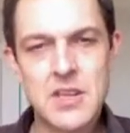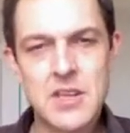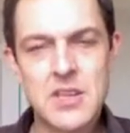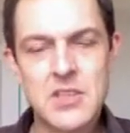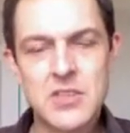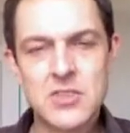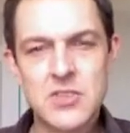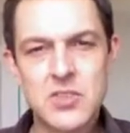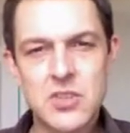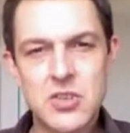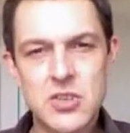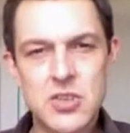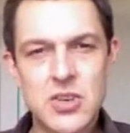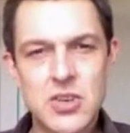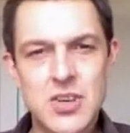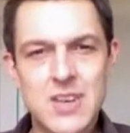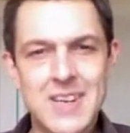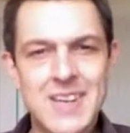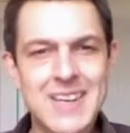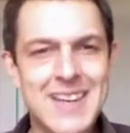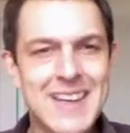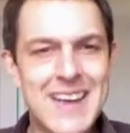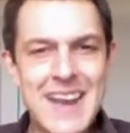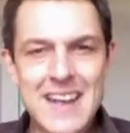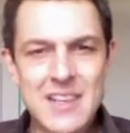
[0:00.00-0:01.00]
So
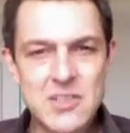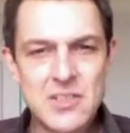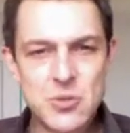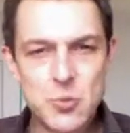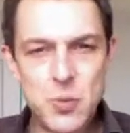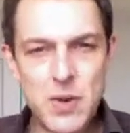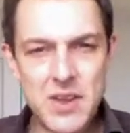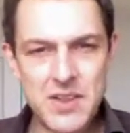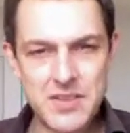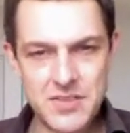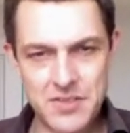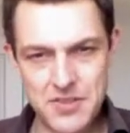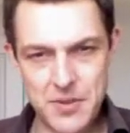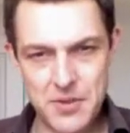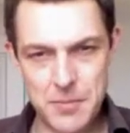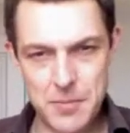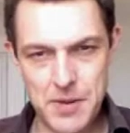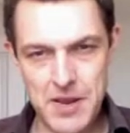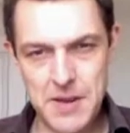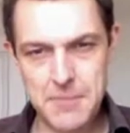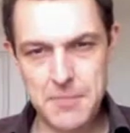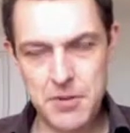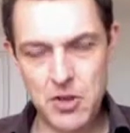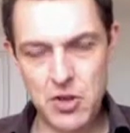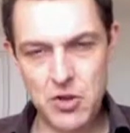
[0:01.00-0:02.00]
connect with the
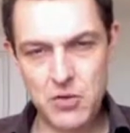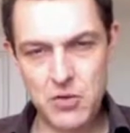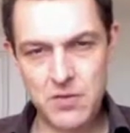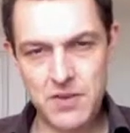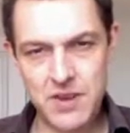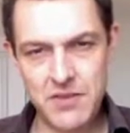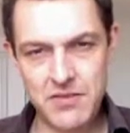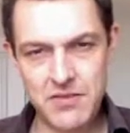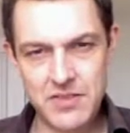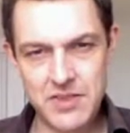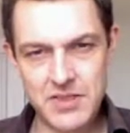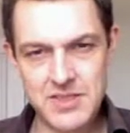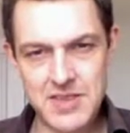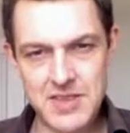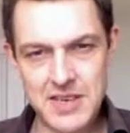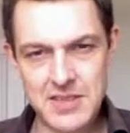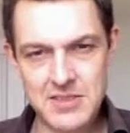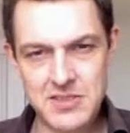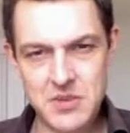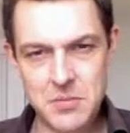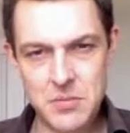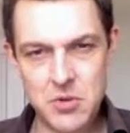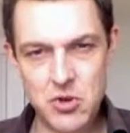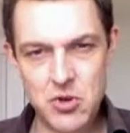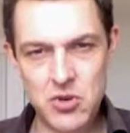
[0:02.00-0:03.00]
people who've given the
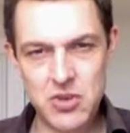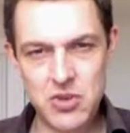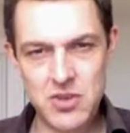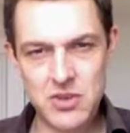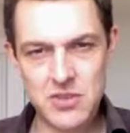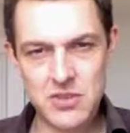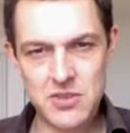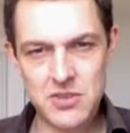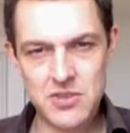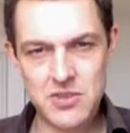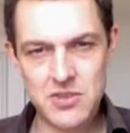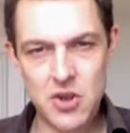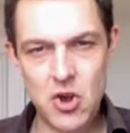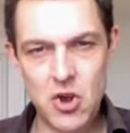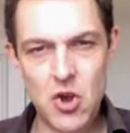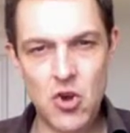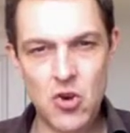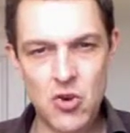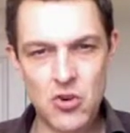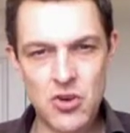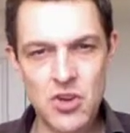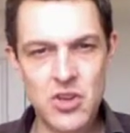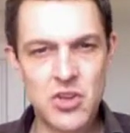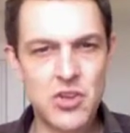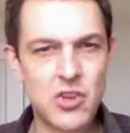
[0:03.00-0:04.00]
testimonials
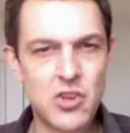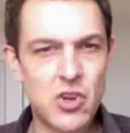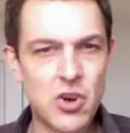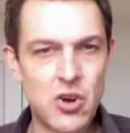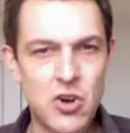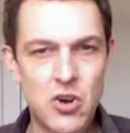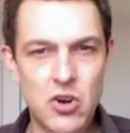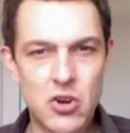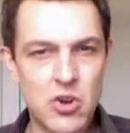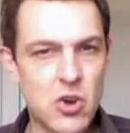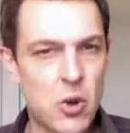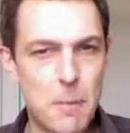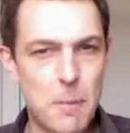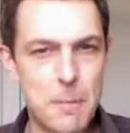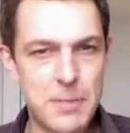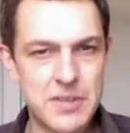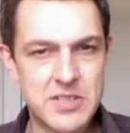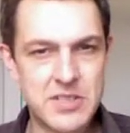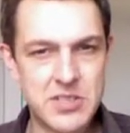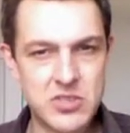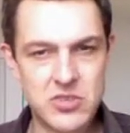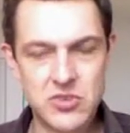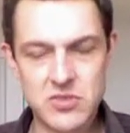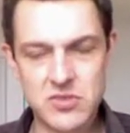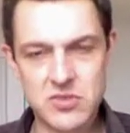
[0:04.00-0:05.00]
on your
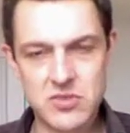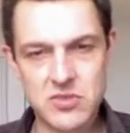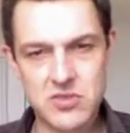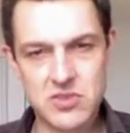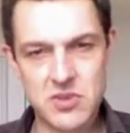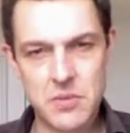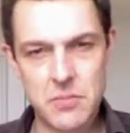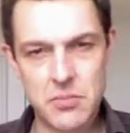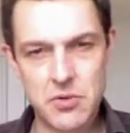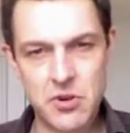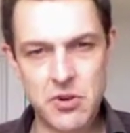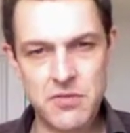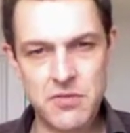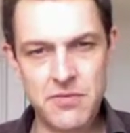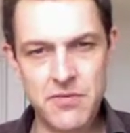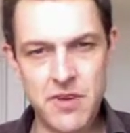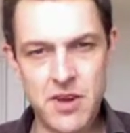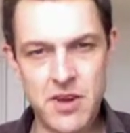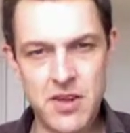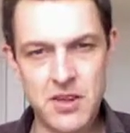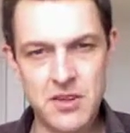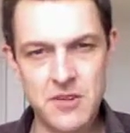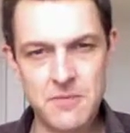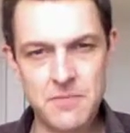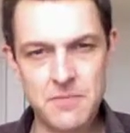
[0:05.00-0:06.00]
competition's
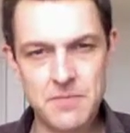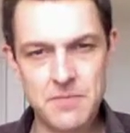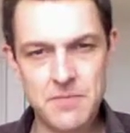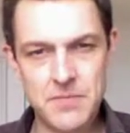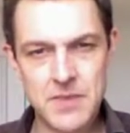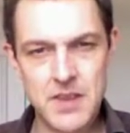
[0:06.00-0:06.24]
profile.